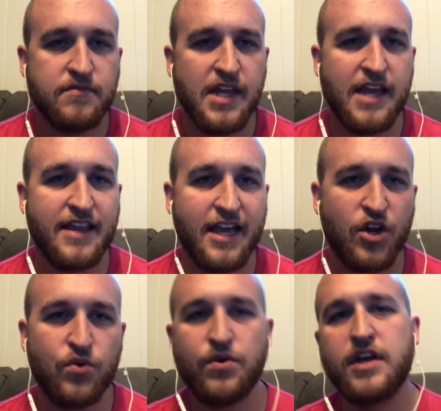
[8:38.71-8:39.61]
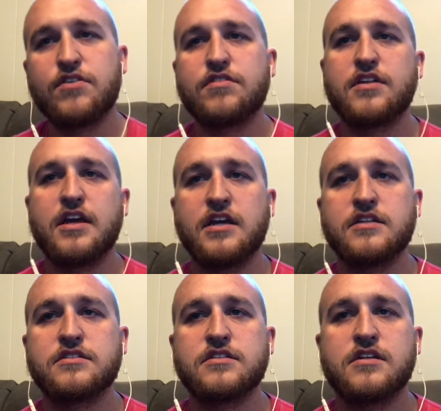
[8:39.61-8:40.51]
and that greater
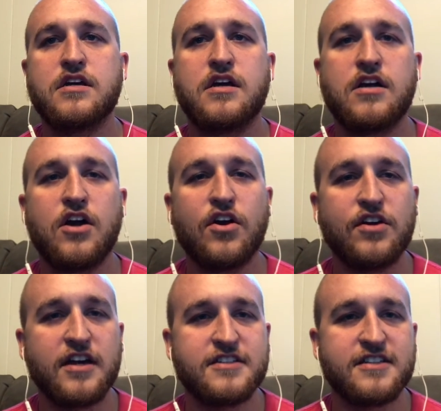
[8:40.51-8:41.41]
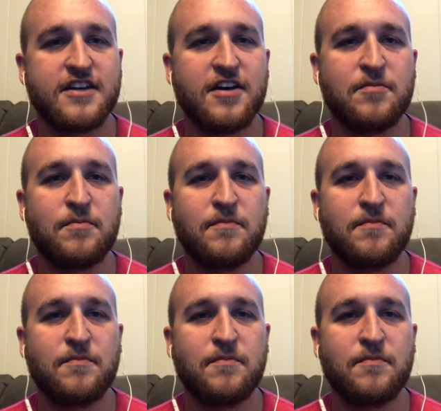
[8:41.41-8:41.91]
things are yet to come.